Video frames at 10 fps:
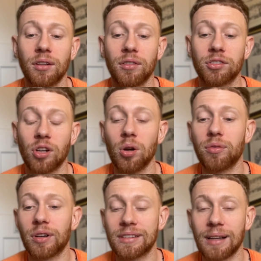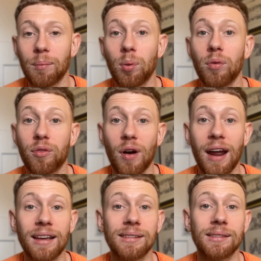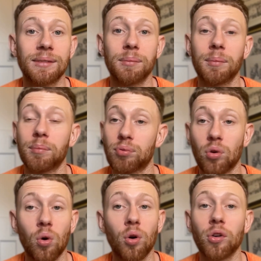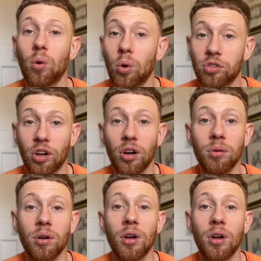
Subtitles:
so for example, phrase, broad, auto,